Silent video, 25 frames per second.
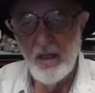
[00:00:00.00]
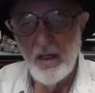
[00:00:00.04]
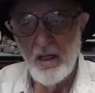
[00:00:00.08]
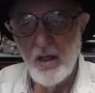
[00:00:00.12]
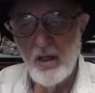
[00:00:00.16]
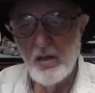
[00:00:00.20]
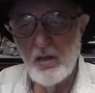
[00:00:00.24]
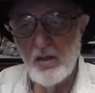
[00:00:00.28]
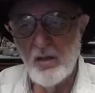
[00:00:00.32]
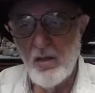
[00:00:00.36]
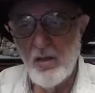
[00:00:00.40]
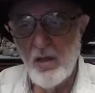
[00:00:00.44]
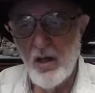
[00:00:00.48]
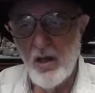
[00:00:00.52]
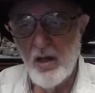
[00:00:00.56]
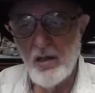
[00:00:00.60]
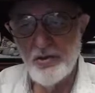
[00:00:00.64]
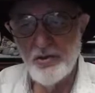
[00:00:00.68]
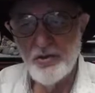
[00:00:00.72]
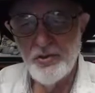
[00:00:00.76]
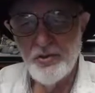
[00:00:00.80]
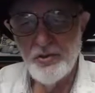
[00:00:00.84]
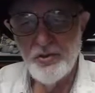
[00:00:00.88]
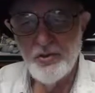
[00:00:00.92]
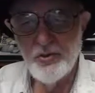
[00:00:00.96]
a
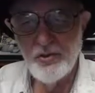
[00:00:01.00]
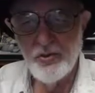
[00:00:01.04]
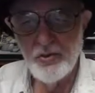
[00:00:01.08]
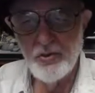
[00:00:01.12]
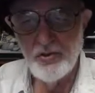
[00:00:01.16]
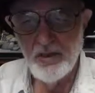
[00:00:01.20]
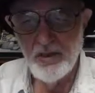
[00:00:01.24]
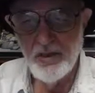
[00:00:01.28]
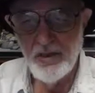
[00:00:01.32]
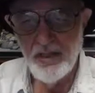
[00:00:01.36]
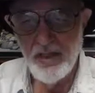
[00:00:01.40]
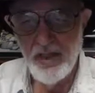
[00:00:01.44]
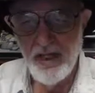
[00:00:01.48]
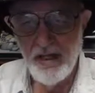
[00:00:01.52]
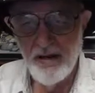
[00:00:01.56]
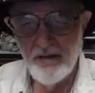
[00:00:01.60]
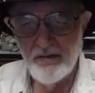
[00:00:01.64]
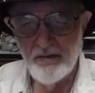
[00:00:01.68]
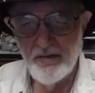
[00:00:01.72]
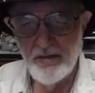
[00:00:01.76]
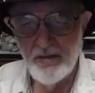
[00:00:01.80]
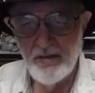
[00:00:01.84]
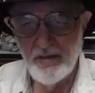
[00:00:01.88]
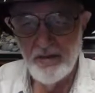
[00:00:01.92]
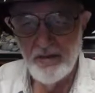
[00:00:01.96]
loss shortly
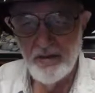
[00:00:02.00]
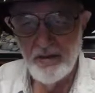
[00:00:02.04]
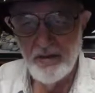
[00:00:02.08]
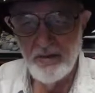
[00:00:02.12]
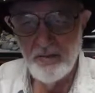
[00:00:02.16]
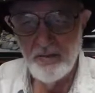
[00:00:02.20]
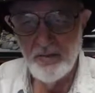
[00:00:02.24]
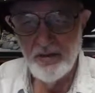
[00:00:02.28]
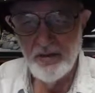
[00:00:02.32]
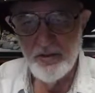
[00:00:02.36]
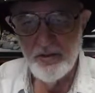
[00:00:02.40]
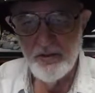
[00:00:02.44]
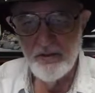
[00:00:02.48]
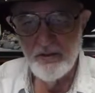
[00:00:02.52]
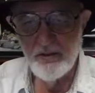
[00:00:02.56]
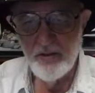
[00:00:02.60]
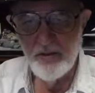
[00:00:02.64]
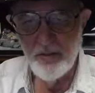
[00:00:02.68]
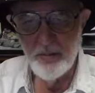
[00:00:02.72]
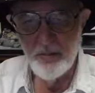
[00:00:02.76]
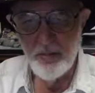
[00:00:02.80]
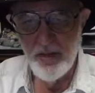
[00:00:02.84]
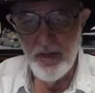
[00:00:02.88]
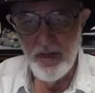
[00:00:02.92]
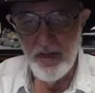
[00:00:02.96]
after the limits of
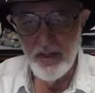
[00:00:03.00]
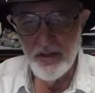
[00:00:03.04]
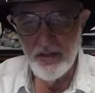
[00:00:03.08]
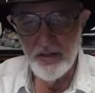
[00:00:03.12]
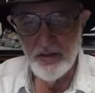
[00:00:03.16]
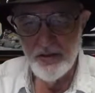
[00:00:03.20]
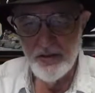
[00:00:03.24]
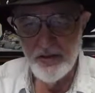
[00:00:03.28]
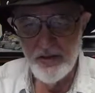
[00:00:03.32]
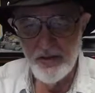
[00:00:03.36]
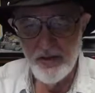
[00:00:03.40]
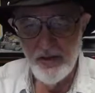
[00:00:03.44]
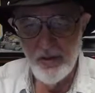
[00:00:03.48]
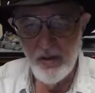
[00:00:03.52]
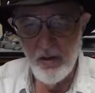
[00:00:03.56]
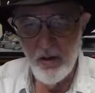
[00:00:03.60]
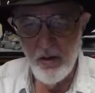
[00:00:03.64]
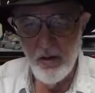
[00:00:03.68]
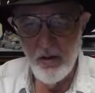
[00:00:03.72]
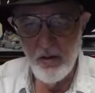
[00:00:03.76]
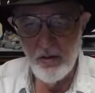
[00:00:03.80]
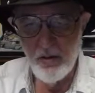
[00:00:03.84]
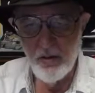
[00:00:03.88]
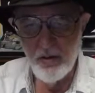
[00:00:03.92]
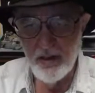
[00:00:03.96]
the policy
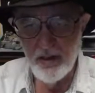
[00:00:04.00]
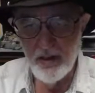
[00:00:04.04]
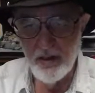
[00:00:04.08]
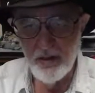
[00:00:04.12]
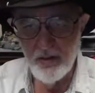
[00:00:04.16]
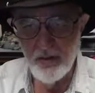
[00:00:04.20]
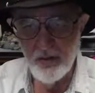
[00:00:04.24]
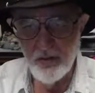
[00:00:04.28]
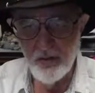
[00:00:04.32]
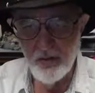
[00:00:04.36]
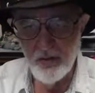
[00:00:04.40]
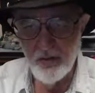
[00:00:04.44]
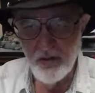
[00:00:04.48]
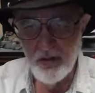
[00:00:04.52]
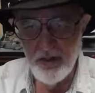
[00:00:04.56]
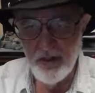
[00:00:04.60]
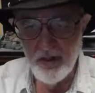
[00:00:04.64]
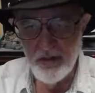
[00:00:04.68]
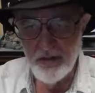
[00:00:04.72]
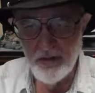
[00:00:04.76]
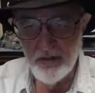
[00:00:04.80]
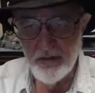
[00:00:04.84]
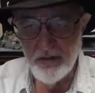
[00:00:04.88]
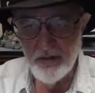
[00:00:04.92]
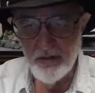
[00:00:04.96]
are
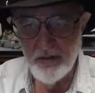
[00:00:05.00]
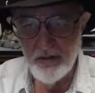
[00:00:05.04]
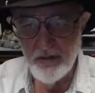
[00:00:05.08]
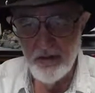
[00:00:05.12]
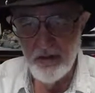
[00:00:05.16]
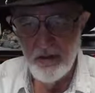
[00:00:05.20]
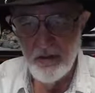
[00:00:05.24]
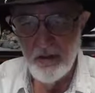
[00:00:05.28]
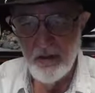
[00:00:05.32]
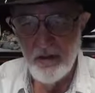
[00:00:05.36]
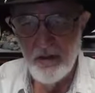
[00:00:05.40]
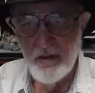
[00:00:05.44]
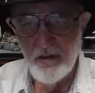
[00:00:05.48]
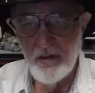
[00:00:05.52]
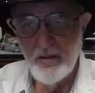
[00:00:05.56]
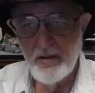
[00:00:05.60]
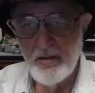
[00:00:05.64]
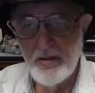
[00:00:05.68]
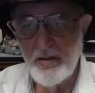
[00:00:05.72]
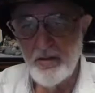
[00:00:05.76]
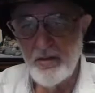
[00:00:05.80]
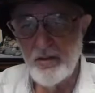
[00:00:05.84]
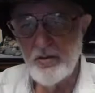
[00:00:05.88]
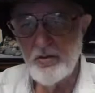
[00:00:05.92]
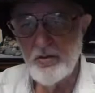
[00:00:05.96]
increased,
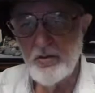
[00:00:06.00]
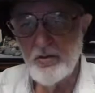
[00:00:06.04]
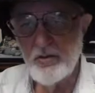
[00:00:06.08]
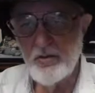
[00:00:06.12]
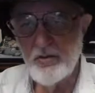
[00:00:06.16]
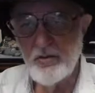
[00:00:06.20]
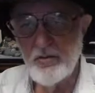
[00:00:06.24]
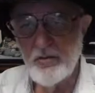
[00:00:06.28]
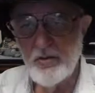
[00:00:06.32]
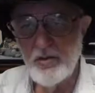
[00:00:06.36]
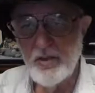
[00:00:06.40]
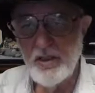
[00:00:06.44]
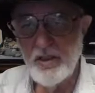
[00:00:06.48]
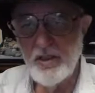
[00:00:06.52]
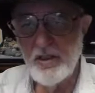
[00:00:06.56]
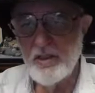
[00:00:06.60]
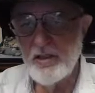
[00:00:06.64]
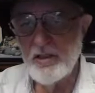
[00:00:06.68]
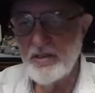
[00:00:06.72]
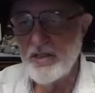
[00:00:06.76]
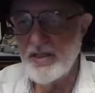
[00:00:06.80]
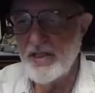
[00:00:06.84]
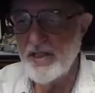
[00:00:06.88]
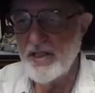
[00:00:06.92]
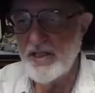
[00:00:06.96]
the insured
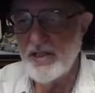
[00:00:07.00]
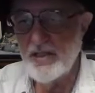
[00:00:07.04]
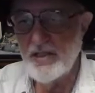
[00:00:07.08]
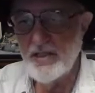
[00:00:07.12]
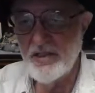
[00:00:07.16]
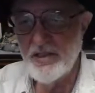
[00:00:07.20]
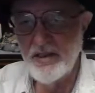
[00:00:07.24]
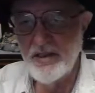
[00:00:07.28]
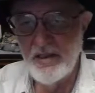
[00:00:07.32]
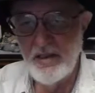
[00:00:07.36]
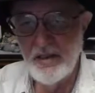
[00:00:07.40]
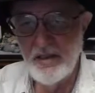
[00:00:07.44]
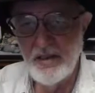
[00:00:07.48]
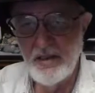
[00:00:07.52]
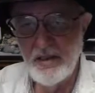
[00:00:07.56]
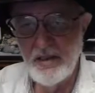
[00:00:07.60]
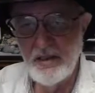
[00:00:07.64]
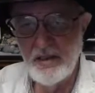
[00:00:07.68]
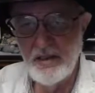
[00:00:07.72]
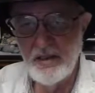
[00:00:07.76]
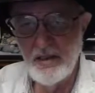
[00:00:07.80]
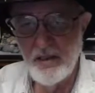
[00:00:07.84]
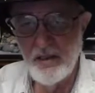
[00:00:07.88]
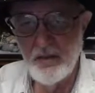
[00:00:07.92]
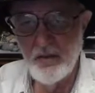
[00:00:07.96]
is
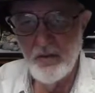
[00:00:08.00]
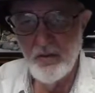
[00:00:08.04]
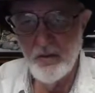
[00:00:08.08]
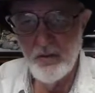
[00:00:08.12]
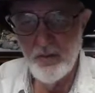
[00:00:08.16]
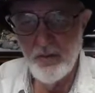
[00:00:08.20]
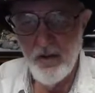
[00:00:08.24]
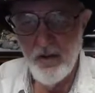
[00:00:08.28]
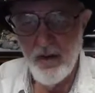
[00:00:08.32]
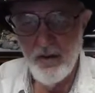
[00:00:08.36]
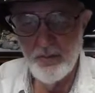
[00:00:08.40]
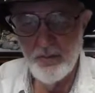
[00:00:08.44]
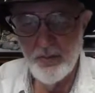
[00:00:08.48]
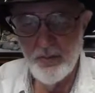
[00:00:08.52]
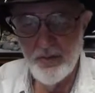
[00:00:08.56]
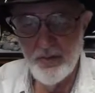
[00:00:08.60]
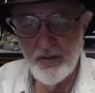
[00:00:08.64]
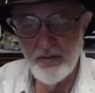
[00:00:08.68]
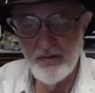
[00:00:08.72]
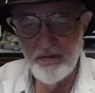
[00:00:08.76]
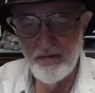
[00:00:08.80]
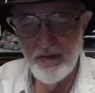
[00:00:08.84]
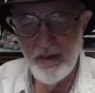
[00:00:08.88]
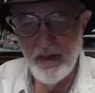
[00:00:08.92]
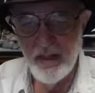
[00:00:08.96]
exceedingly
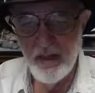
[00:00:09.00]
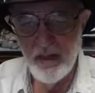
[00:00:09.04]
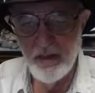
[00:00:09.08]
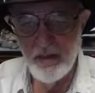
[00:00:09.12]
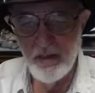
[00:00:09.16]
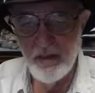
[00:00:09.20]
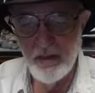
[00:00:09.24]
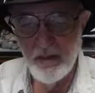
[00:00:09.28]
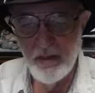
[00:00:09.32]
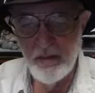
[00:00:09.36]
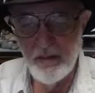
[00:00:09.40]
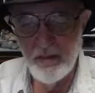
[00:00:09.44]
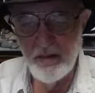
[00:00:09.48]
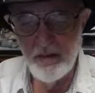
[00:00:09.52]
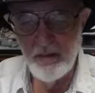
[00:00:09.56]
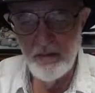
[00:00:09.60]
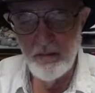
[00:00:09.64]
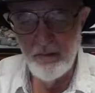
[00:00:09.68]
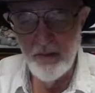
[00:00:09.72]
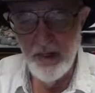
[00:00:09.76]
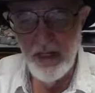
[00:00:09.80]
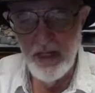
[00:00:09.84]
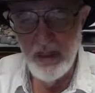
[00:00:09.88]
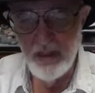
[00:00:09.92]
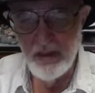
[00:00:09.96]
cooperative and
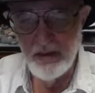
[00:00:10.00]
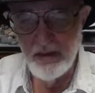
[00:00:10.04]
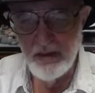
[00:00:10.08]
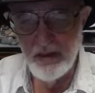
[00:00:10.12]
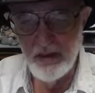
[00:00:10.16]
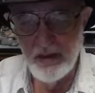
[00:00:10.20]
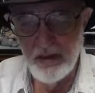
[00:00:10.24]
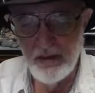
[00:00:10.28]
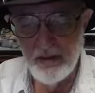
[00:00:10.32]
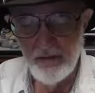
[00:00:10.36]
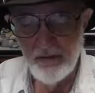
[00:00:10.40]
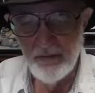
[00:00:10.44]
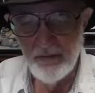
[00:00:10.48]
undemanding.